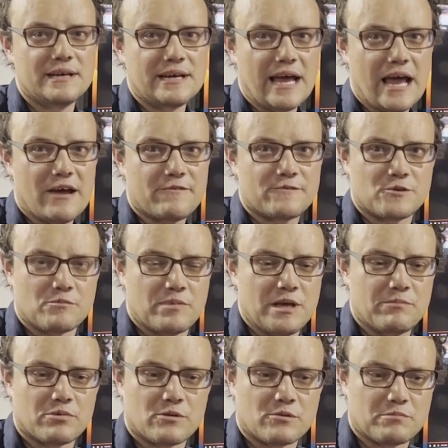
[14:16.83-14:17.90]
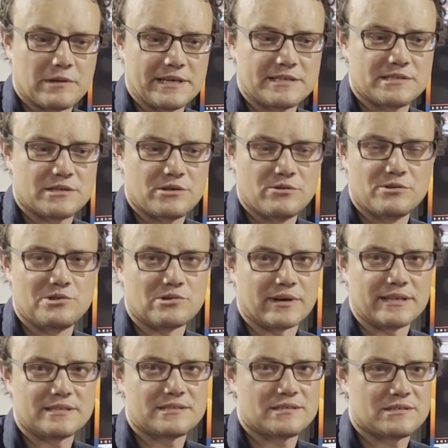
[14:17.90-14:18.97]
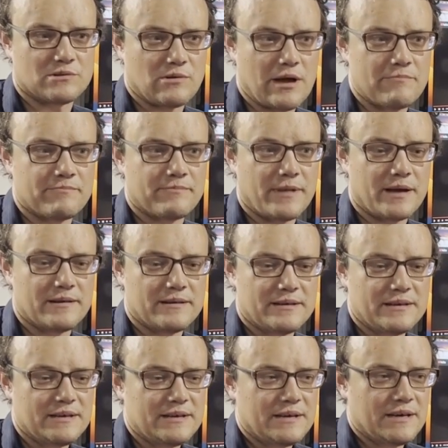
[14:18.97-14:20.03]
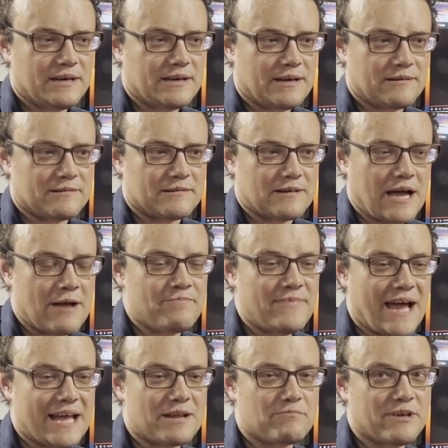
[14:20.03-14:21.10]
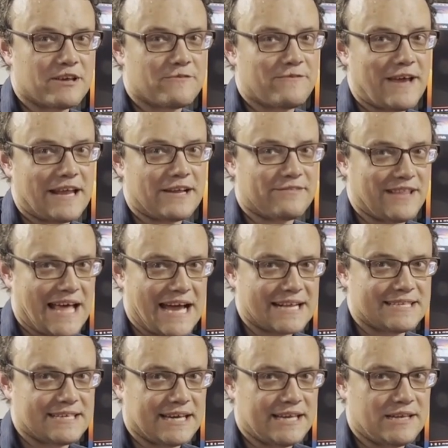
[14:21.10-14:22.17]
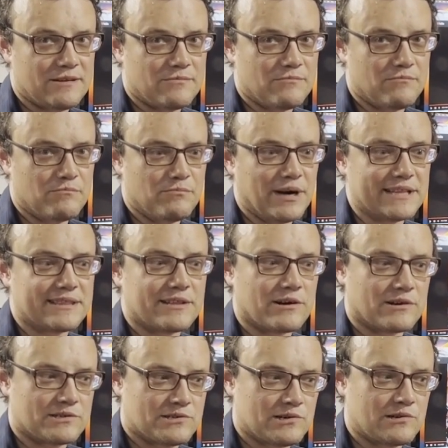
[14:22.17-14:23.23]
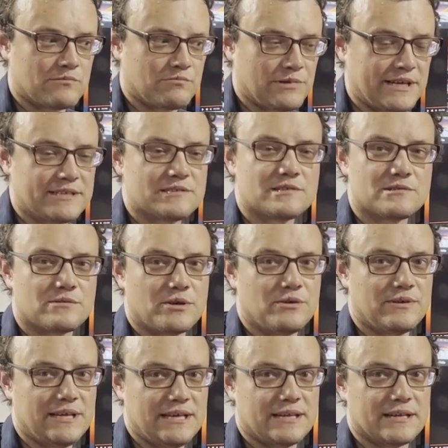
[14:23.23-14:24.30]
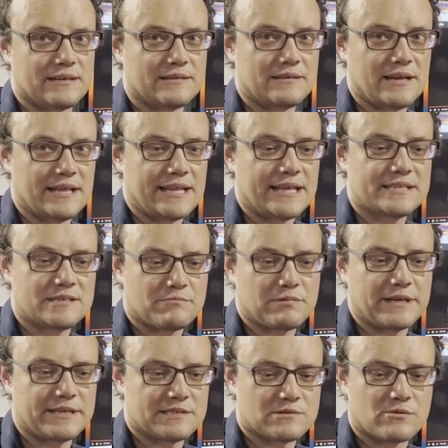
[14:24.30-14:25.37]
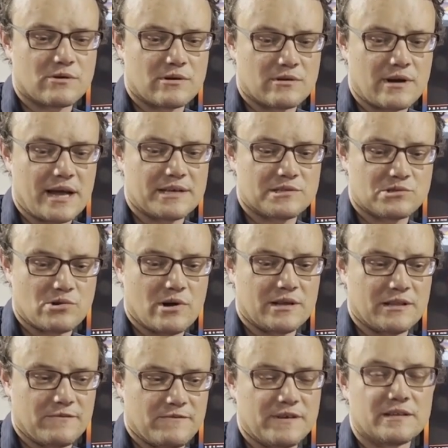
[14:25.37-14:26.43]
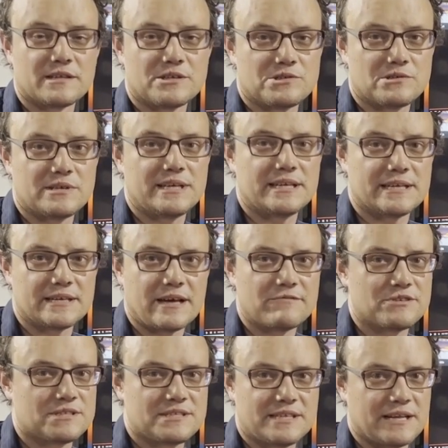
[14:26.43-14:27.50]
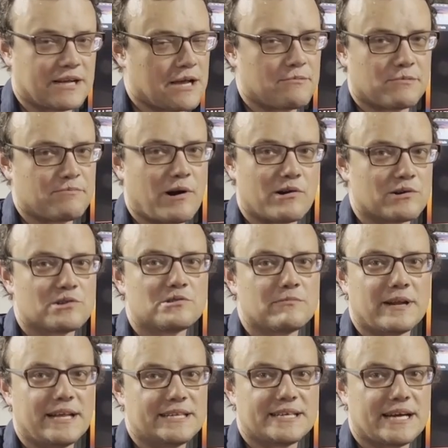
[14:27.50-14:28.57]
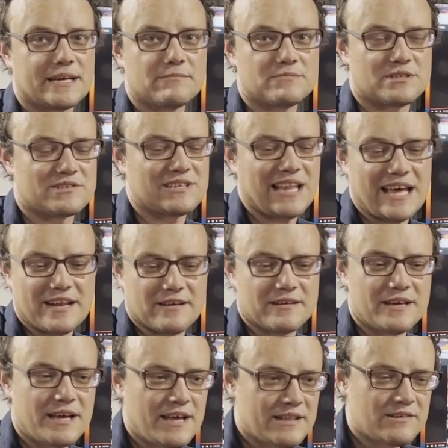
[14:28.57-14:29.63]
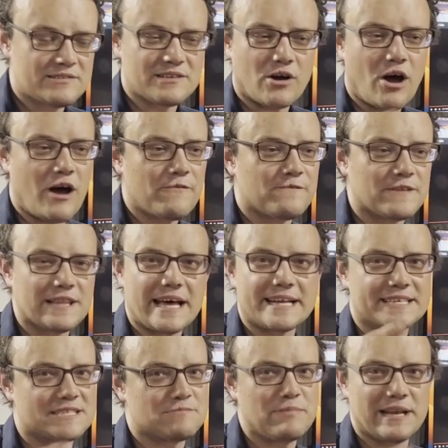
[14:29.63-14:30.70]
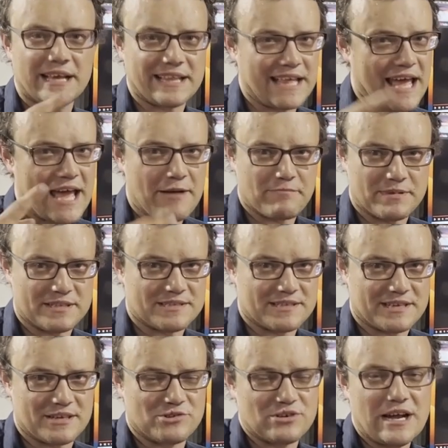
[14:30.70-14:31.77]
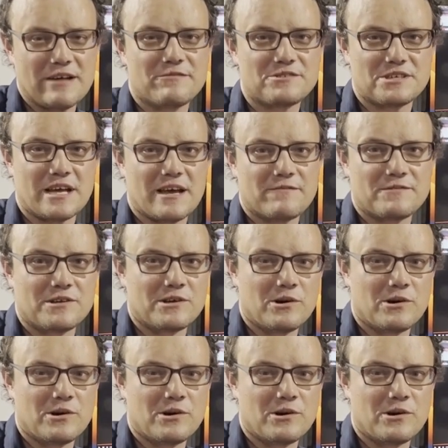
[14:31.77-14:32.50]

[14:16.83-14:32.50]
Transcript: after people replace the U-joints. So I'm not a big fan of Loctite, but there are certain places where you need it, and that's a place where I strongly feel that you need it. I've just seen it come apart too many times. There's an awful lot of spinning that happens on a drive shaft,